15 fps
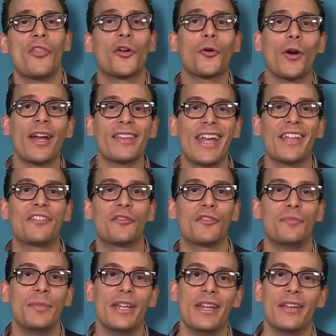The correct answer
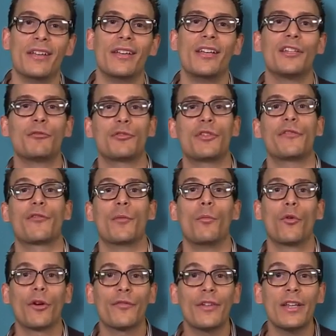is B, switching from
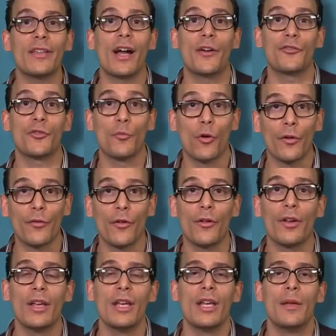morphine to
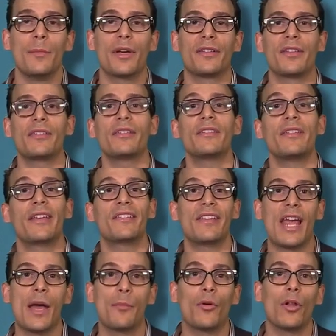hydromorphone, because this is an
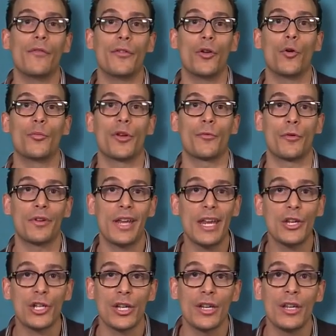example of an opioid
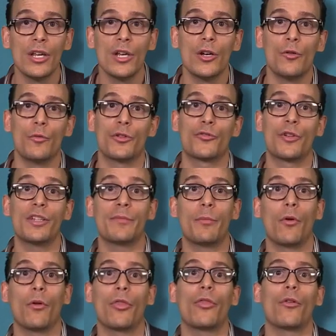rotation which treats
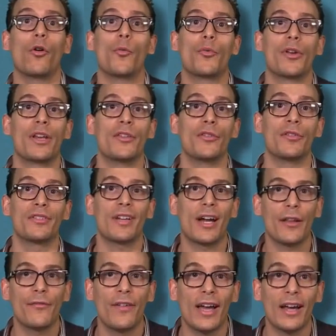both opioid-induced
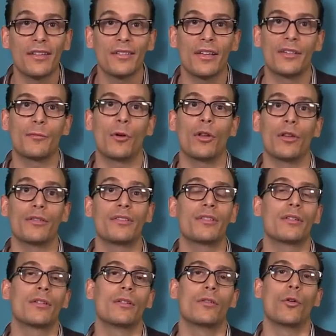side effects as well
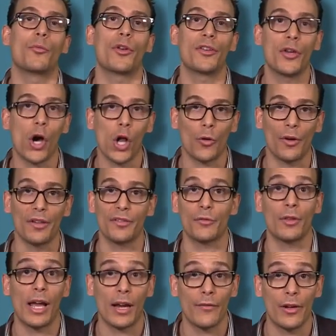as opioid tolerance
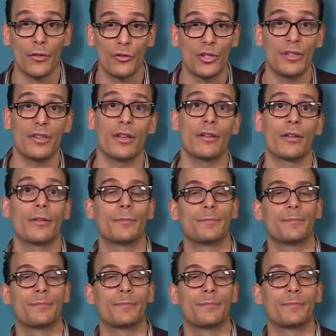or lack of analgesia.